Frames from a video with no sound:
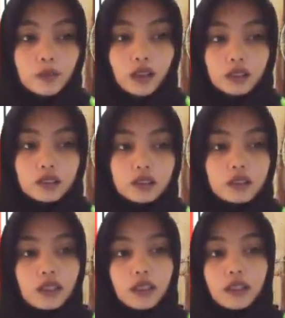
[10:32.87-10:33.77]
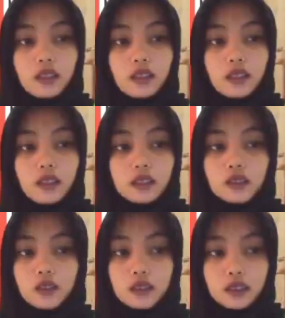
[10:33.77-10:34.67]
different
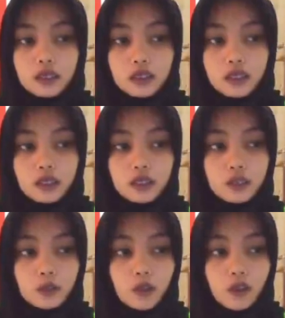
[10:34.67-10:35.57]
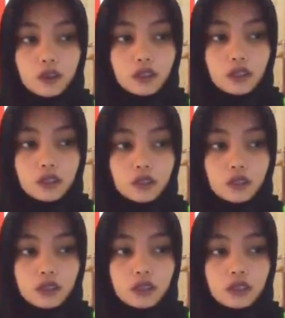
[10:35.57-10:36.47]
in greetings and response, and
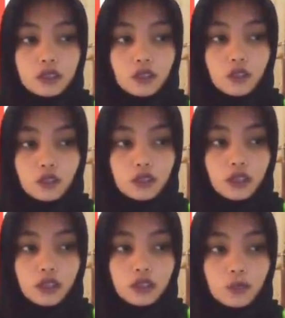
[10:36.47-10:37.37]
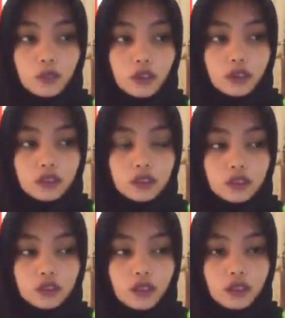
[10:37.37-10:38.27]
students record and
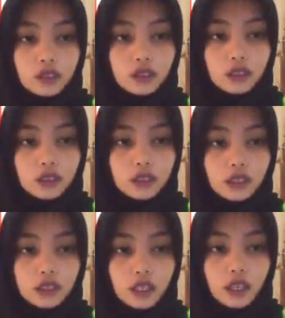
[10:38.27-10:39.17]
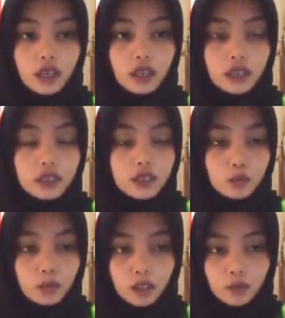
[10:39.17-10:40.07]
practice directly as
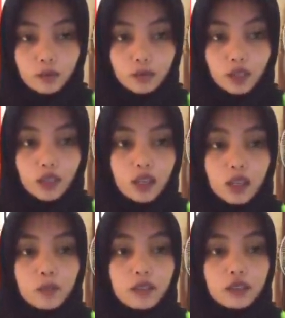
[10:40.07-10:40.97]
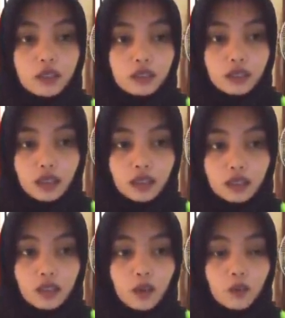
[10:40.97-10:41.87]
assessment
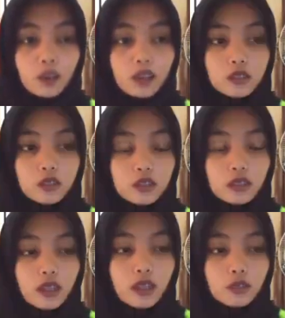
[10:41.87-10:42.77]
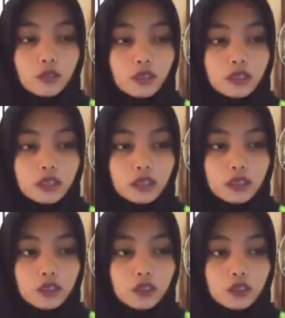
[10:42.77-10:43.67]
material. While students are
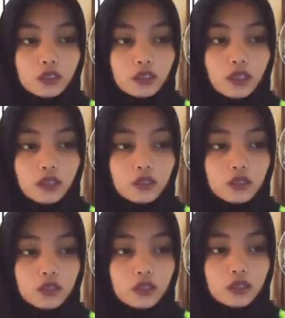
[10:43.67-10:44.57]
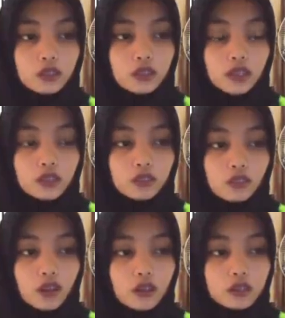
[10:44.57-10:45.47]
writing, the teacher also
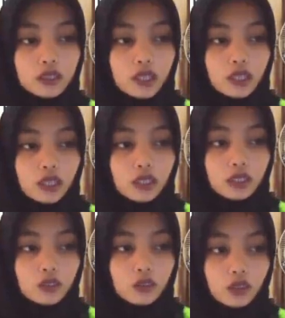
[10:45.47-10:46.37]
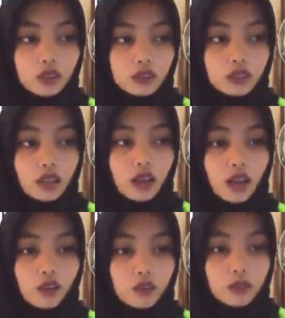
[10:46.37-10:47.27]
just run checking students.
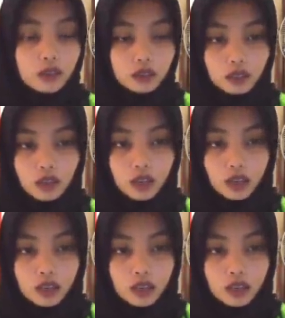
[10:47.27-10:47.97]
However,